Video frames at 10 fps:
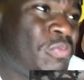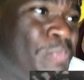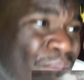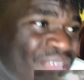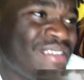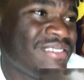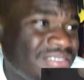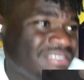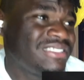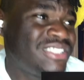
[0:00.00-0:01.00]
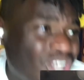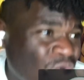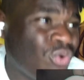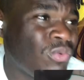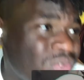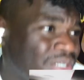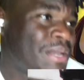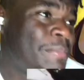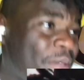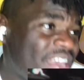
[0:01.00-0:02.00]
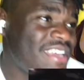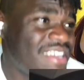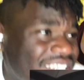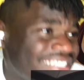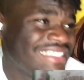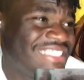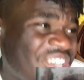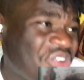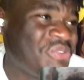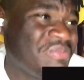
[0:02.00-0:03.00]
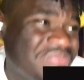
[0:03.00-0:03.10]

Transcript: Pay, sold, pay, sold.